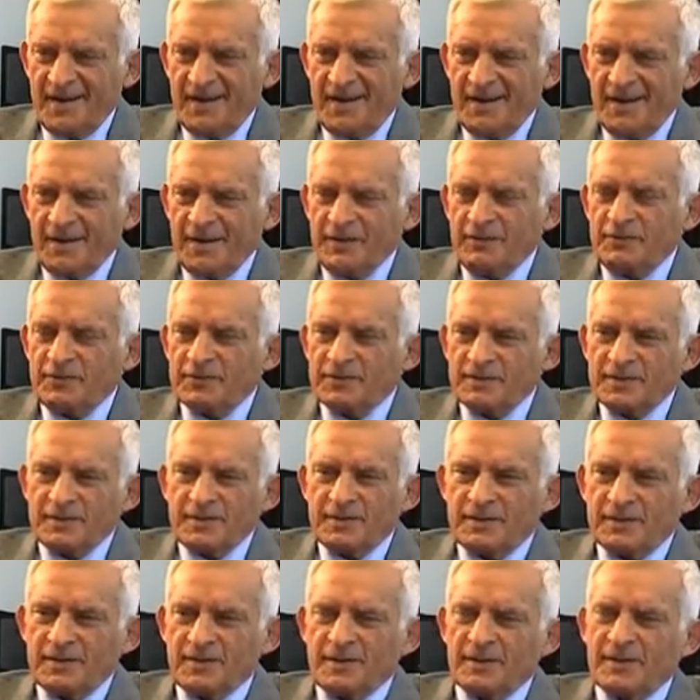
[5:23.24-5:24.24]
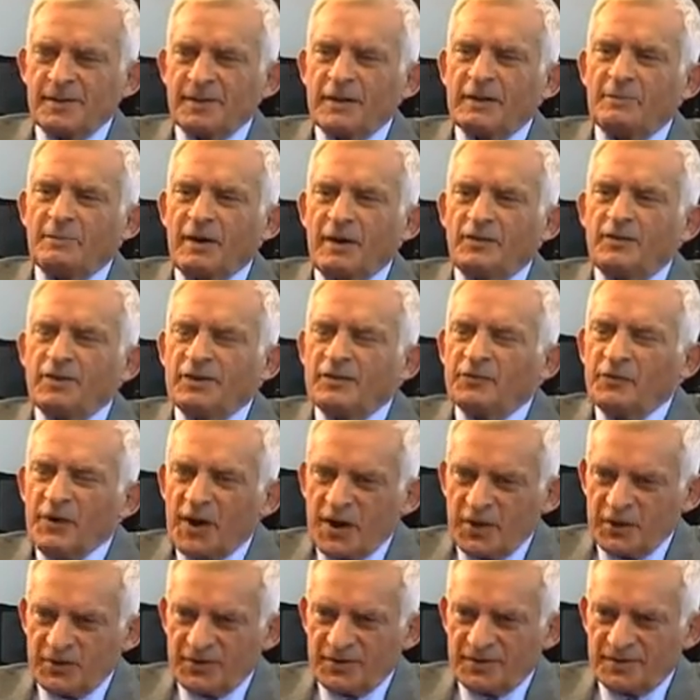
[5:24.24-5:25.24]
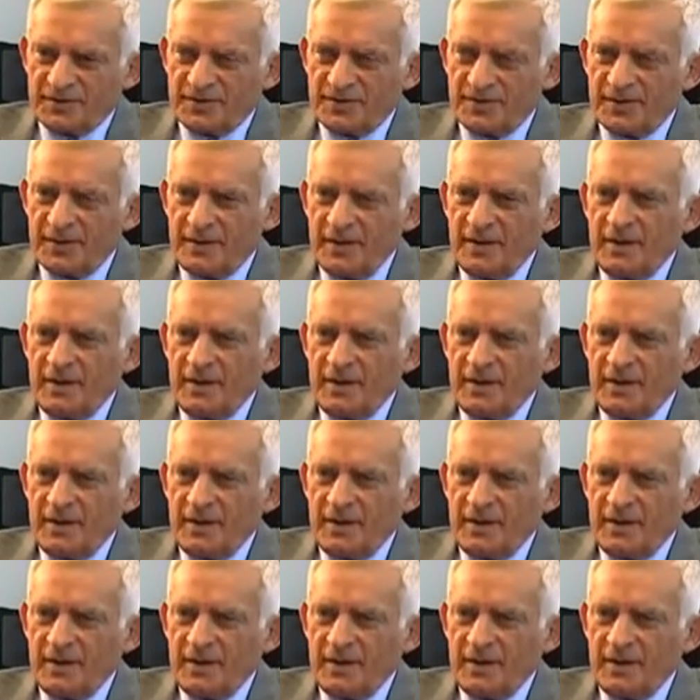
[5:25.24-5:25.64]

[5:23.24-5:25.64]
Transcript: even above inflation.